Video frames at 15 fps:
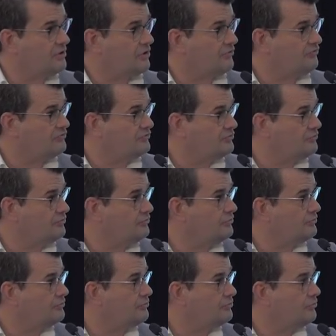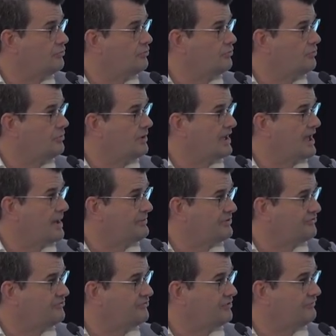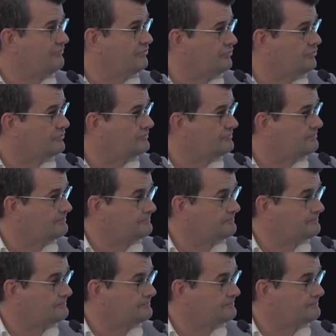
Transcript: of two habits of thought.